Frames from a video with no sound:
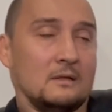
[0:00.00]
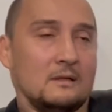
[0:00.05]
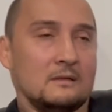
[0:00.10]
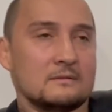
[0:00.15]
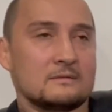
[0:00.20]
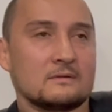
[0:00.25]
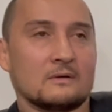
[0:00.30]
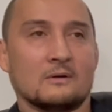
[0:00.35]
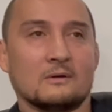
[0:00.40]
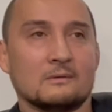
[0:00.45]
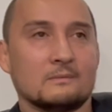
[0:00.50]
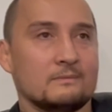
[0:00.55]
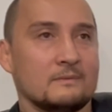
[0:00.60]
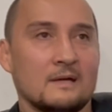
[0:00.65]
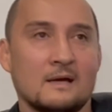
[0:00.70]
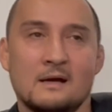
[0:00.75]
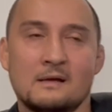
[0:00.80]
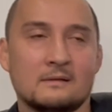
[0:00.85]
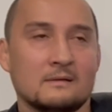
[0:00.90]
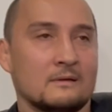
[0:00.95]
So,
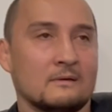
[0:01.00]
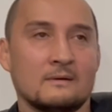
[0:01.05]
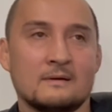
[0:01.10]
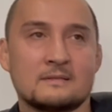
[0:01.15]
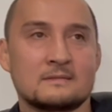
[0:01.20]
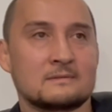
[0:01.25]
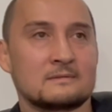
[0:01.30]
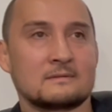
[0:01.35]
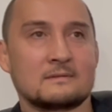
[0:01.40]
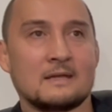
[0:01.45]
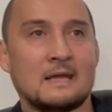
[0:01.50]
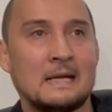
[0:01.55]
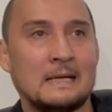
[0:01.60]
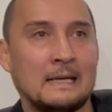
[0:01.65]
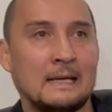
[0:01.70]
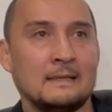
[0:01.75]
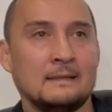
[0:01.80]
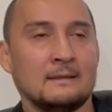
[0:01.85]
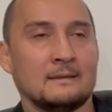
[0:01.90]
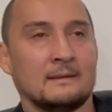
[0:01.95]
yeah, no,
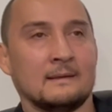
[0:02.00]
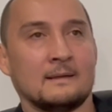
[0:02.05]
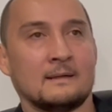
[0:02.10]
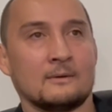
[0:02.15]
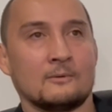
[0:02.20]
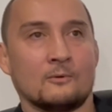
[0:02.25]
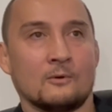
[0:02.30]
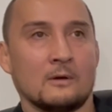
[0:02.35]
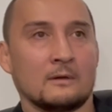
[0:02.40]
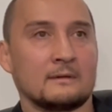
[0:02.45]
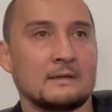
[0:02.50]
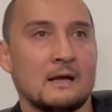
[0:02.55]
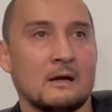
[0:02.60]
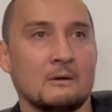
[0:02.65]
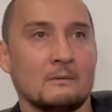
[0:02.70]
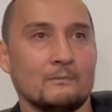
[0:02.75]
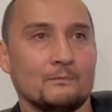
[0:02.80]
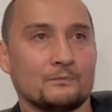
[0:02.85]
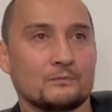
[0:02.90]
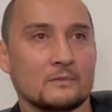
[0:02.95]
anything can work
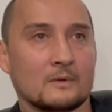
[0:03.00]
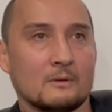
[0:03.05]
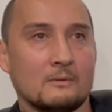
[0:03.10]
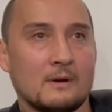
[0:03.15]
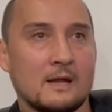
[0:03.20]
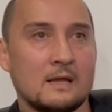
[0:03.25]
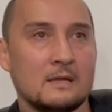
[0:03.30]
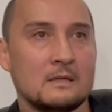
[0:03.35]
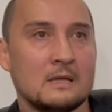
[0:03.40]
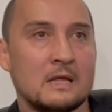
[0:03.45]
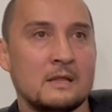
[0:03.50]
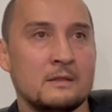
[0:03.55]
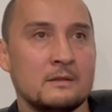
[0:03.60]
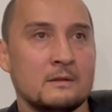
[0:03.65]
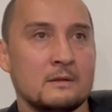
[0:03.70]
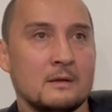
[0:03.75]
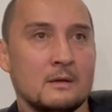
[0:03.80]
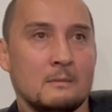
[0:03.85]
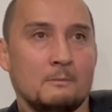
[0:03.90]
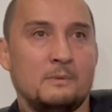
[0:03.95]
now, right?
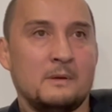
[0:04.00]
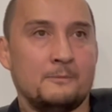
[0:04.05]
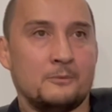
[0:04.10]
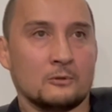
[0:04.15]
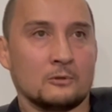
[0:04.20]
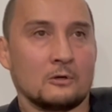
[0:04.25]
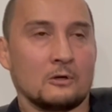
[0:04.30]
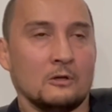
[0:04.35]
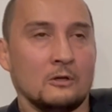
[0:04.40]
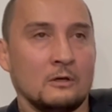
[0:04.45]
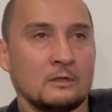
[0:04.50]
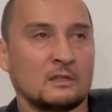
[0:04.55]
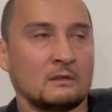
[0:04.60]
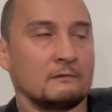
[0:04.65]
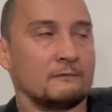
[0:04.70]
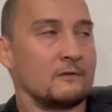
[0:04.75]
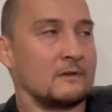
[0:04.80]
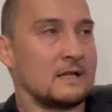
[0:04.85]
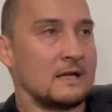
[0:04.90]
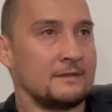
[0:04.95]
And people are
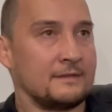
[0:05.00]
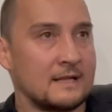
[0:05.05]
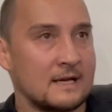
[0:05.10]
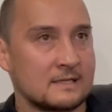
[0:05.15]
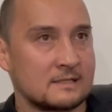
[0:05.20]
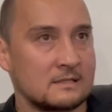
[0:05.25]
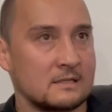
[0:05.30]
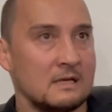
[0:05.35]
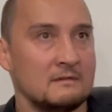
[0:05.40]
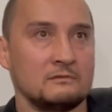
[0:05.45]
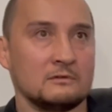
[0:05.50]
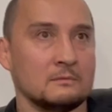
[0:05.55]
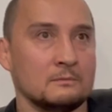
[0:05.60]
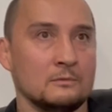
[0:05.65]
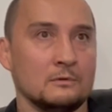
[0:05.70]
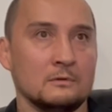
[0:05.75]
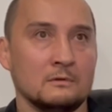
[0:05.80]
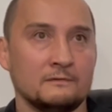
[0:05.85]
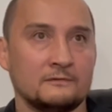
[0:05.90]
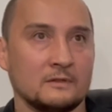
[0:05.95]
looking for that next level
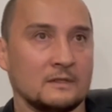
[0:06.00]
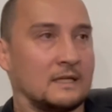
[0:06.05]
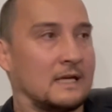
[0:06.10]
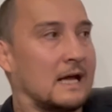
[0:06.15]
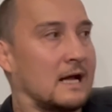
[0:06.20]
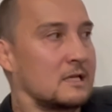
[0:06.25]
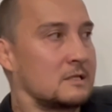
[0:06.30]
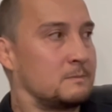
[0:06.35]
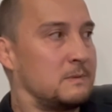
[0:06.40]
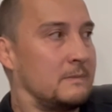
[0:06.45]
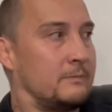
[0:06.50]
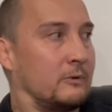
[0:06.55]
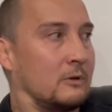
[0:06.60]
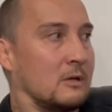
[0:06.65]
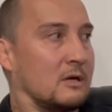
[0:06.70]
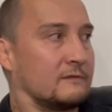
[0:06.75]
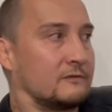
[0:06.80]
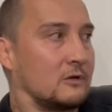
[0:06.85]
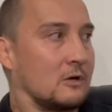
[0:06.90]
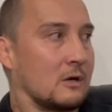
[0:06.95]
move to catch people
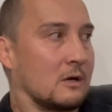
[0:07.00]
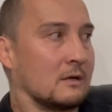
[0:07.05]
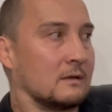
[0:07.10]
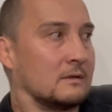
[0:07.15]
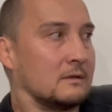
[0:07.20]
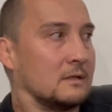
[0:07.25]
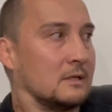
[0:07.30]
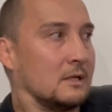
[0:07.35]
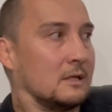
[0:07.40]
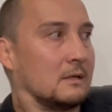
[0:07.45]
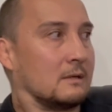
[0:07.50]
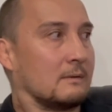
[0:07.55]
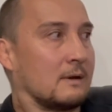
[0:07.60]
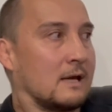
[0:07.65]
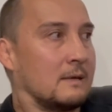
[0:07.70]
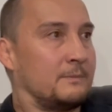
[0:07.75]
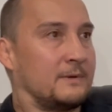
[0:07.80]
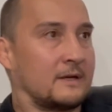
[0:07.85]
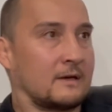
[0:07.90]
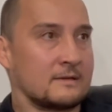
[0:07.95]
off guard,
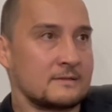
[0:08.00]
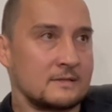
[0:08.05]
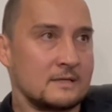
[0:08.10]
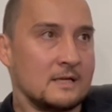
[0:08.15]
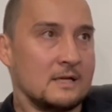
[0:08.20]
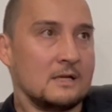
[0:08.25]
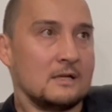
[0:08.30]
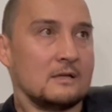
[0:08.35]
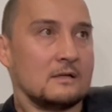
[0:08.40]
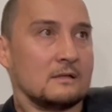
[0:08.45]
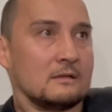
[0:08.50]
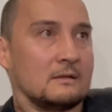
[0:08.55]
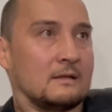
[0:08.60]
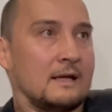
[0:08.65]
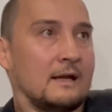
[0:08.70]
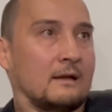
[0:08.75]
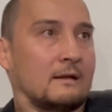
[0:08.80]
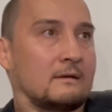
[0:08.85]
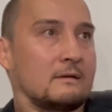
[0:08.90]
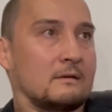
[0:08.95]
right? Because,
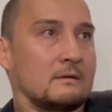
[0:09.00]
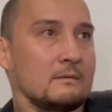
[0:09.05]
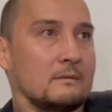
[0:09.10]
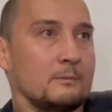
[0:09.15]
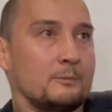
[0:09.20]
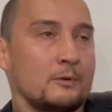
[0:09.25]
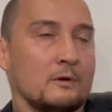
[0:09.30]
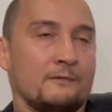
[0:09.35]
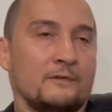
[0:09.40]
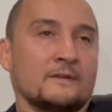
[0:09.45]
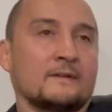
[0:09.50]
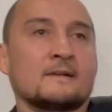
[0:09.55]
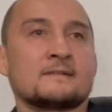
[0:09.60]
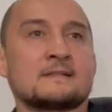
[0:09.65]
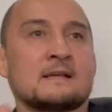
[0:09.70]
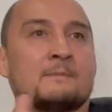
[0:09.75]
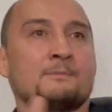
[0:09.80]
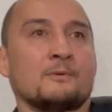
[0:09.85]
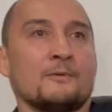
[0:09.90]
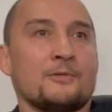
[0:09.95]
like, perfect
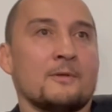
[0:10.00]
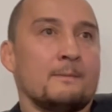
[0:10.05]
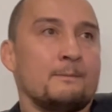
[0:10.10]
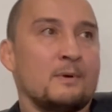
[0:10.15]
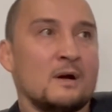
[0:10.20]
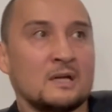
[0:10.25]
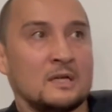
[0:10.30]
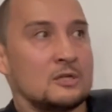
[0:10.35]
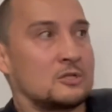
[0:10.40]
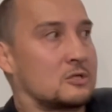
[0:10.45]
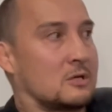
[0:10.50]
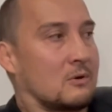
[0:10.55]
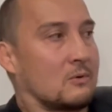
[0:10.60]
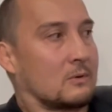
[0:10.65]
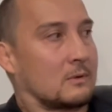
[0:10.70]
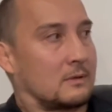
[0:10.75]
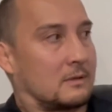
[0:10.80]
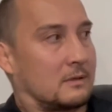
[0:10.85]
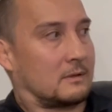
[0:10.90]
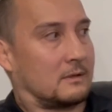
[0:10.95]
example, the buggy
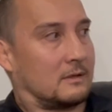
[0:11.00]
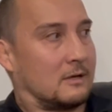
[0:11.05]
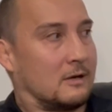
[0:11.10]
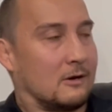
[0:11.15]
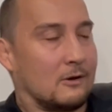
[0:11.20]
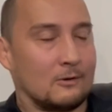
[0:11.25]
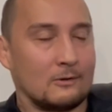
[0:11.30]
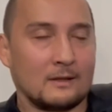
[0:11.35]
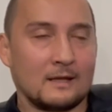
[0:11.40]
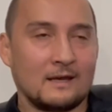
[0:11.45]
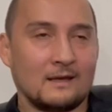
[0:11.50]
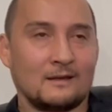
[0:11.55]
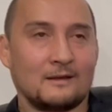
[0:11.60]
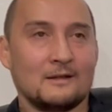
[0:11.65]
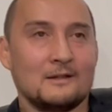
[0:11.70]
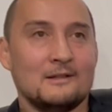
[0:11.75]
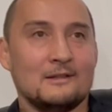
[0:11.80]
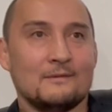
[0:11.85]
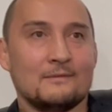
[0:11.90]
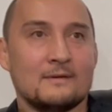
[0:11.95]
choke, you know? Like,
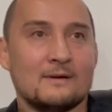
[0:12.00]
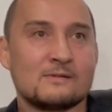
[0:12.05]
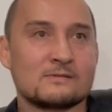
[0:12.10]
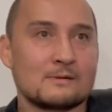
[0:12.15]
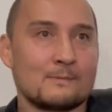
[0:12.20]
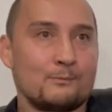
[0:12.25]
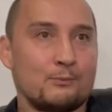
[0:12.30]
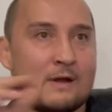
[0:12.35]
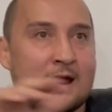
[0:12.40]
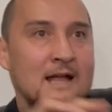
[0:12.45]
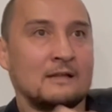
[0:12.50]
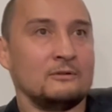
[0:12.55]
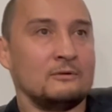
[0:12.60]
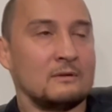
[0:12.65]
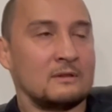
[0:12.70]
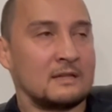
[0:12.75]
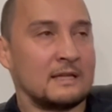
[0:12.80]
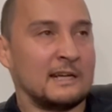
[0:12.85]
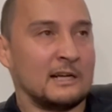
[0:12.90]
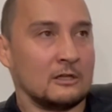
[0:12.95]
it was a brand new
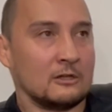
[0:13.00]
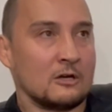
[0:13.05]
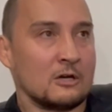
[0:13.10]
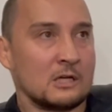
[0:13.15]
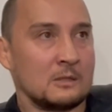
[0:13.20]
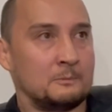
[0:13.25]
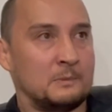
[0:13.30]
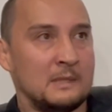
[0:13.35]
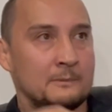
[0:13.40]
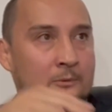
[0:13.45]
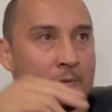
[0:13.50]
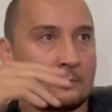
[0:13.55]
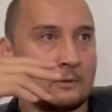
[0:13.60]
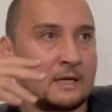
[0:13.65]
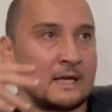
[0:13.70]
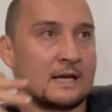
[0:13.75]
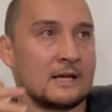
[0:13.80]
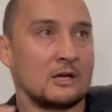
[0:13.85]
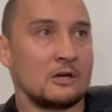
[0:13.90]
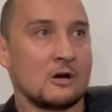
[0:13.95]
thing. A lot of people are
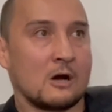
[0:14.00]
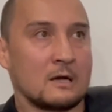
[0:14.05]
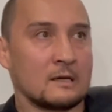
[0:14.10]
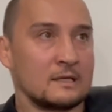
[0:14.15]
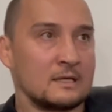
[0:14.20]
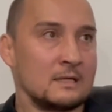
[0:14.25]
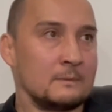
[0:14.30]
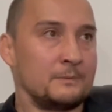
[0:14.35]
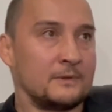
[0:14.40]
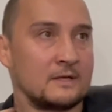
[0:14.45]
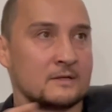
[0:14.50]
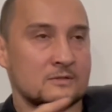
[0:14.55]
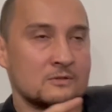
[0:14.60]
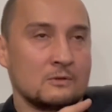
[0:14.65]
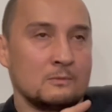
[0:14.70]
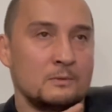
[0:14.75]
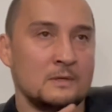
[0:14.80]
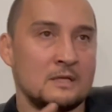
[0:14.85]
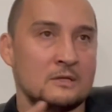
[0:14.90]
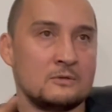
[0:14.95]
getting caught in it because
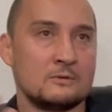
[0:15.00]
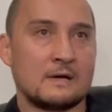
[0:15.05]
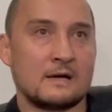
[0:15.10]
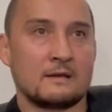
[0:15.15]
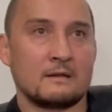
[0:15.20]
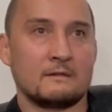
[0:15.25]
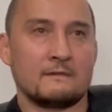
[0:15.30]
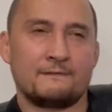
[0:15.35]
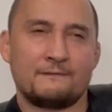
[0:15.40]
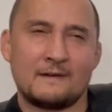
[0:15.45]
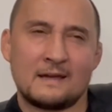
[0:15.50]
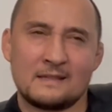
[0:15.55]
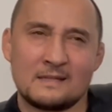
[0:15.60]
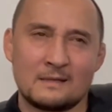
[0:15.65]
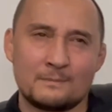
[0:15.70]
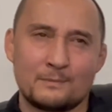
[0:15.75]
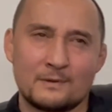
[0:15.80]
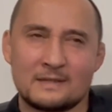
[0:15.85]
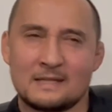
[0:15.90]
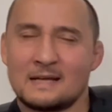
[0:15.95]
nobody knew how to defend
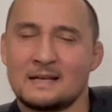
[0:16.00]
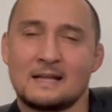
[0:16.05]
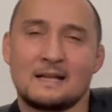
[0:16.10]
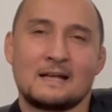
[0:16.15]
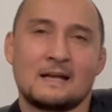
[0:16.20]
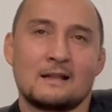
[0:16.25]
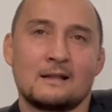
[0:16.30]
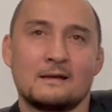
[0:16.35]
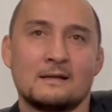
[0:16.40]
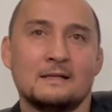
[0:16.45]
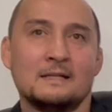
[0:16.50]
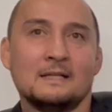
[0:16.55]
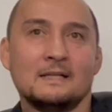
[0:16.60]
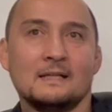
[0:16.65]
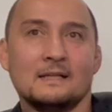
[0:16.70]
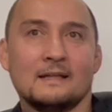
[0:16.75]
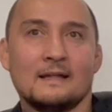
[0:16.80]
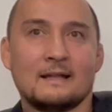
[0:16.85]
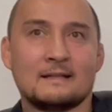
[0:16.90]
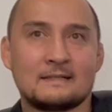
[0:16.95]
it. But then it kind
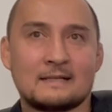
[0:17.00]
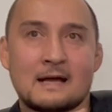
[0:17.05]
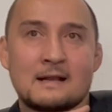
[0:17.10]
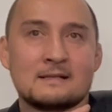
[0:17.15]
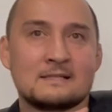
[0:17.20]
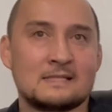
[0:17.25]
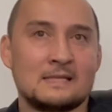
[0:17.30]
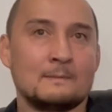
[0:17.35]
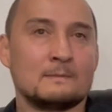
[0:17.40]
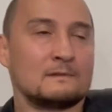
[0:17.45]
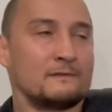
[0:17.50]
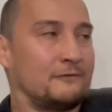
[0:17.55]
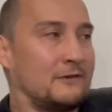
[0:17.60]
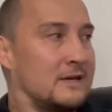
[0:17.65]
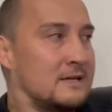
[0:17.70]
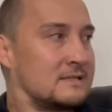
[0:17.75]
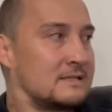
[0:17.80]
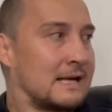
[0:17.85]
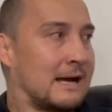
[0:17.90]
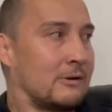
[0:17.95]
of seems
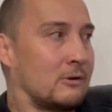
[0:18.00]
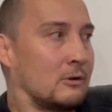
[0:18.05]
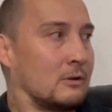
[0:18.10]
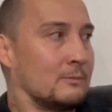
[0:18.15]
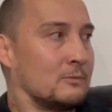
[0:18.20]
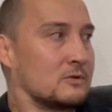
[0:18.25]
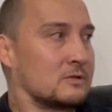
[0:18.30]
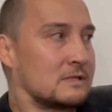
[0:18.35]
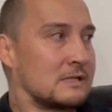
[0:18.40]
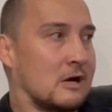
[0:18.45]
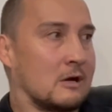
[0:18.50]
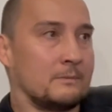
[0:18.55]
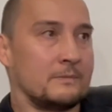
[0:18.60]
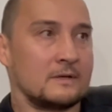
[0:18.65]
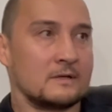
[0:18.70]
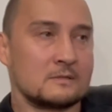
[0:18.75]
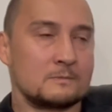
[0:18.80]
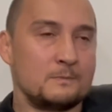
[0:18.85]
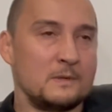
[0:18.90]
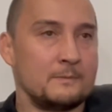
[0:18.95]
phased out almost now
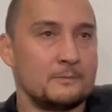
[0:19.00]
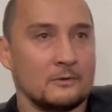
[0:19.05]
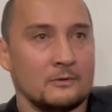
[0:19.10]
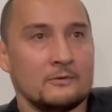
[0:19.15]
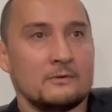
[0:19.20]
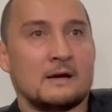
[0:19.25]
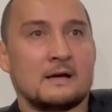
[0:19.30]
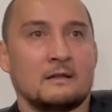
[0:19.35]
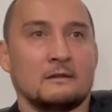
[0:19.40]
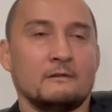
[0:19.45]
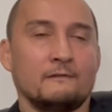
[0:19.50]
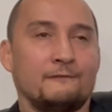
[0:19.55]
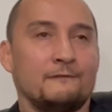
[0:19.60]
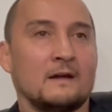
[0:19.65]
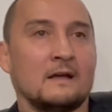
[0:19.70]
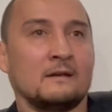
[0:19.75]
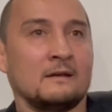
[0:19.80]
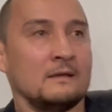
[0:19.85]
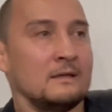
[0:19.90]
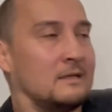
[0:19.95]
because people know how to
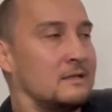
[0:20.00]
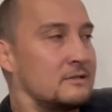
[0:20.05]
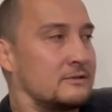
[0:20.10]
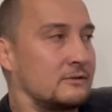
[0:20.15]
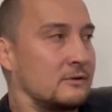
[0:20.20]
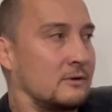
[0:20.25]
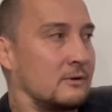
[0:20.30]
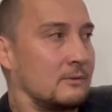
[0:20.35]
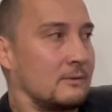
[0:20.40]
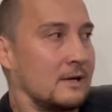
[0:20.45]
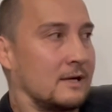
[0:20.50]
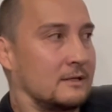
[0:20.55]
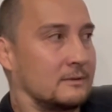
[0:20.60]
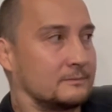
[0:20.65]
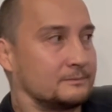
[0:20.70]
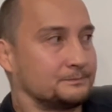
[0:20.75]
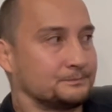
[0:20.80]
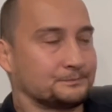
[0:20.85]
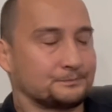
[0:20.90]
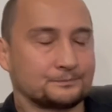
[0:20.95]
defend it easier, right?